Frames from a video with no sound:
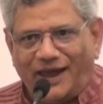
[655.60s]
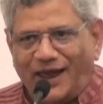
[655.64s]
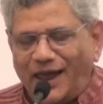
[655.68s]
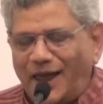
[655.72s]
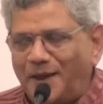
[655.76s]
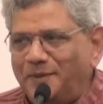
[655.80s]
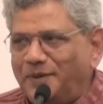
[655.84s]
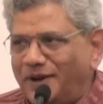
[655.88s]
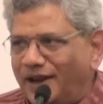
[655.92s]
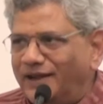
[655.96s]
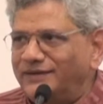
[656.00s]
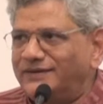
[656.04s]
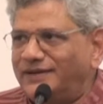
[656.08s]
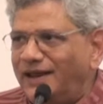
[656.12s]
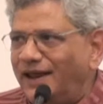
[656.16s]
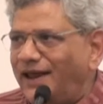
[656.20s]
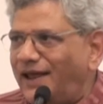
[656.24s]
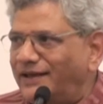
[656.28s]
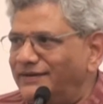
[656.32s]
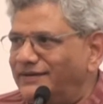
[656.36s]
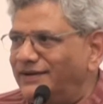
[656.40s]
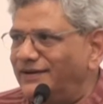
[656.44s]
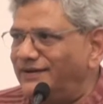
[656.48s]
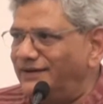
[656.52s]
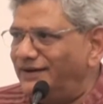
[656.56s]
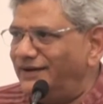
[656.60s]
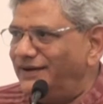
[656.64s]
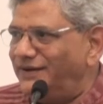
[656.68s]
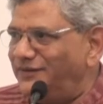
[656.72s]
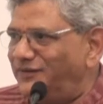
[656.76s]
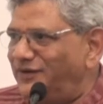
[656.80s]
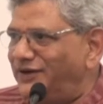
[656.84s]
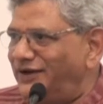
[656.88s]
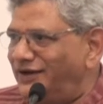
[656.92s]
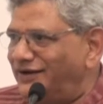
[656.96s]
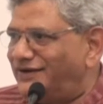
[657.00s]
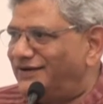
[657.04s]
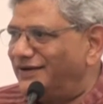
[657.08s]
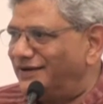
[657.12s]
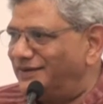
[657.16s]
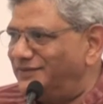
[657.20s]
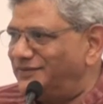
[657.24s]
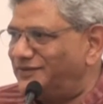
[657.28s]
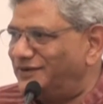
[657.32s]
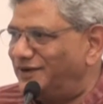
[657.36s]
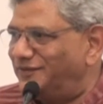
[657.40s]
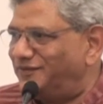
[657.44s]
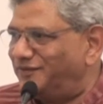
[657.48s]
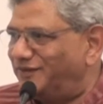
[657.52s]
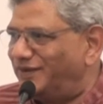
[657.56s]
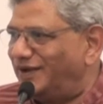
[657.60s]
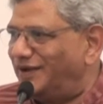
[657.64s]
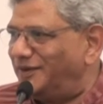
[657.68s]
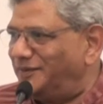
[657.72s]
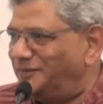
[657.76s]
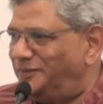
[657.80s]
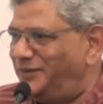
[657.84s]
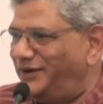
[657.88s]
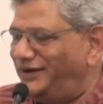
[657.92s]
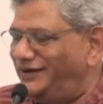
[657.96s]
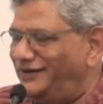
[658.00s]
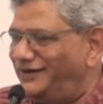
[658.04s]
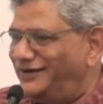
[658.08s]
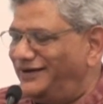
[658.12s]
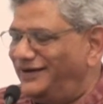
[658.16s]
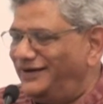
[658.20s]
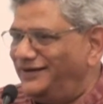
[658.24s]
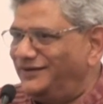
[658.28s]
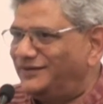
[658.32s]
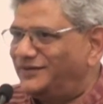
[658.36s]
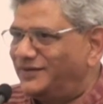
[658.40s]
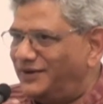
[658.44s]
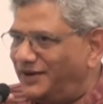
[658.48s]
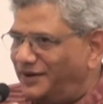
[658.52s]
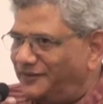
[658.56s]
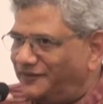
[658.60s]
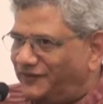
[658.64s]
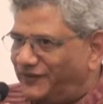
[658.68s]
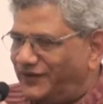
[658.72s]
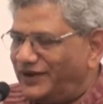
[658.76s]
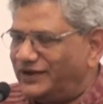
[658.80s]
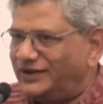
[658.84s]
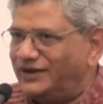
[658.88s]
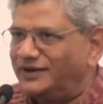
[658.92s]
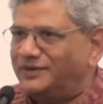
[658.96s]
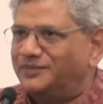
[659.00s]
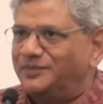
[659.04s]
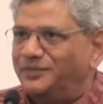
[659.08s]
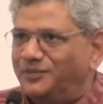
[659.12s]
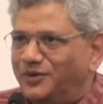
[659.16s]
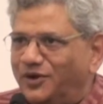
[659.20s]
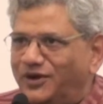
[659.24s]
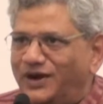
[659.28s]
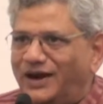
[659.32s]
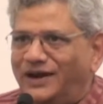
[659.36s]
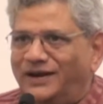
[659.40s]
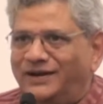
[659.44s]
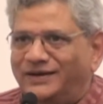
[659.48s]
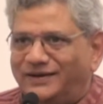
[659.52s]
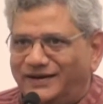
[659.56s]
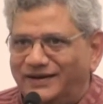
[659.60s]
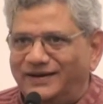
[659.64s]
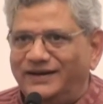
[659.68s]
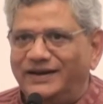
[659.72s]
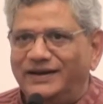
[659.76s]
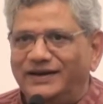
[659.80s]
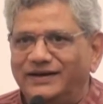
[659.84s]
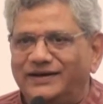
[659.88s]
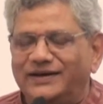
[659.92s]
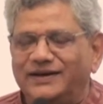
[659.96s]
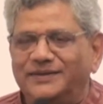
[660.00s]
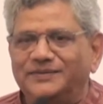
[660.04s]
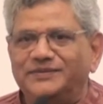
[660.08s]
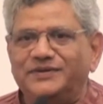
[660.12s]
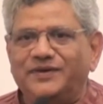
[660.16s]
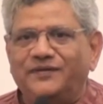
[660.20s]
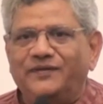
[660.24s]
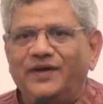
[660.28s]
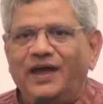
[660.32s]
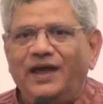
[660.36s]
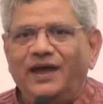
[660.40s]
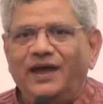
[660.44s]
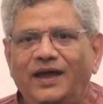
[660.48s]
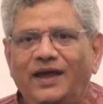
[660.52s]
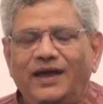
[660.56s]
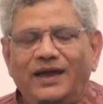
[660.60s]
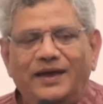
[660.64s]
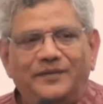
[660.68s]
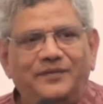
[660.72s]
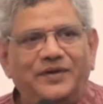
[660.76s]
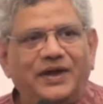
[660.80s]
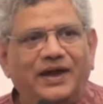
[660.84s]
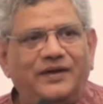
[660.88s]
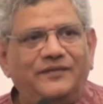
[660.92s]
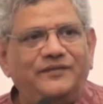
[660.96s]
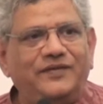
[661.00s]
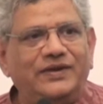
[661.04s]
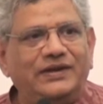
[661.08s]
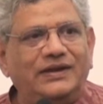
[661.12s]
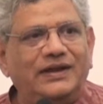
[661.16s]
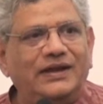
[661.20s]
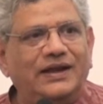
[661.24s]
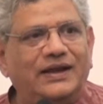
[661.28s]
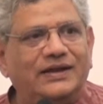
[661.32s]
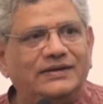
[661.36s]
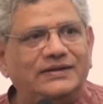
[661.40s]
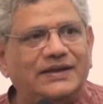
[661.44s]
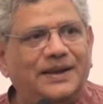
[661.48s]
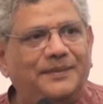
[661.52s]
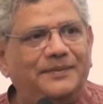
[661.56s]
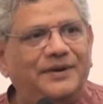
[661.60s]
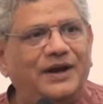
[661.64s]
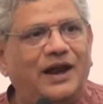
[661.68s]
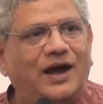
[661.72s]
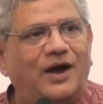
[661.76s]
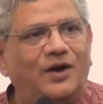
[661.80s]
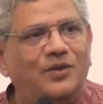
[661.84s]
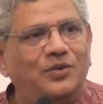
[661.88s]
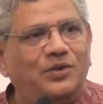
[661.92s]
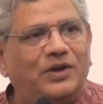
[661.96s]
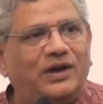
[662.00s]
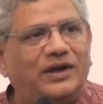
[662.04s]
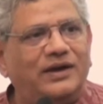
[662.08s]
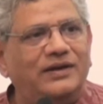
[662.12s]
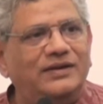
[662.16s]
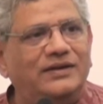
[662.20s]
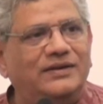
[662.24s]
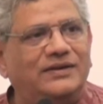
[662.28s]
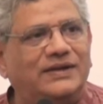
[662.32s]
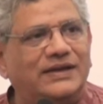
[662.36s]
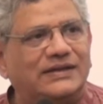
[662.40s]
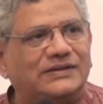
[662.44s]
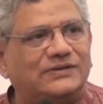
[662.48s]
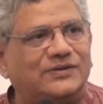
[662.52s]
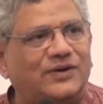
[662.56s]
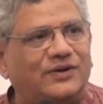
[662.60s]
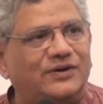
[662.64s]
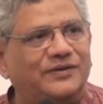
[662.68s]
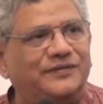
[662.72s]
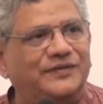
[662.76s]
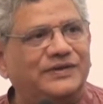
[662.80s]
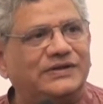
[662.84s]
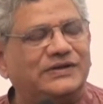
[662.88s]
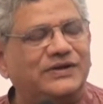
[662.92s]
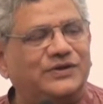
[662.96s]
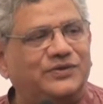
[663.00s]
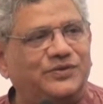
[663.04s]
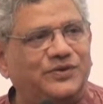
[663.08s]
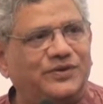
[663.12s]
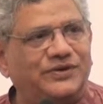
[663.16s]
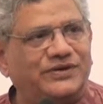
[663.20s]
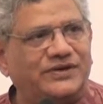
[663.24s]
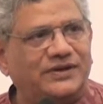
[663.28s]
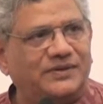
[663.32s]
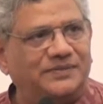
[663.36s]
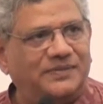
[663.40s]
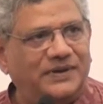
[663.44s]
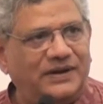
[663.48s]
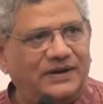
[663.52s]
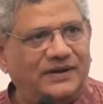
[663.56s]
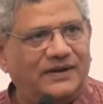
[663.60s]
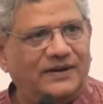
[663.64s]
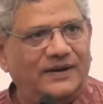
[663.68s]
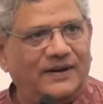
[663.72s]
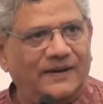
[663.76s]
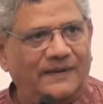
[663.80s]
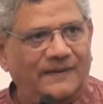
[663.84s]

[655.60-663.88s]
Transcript: I mean, I said even in terms of, forget morality, in terms of everything else, I mean, how can this sort of a situation be?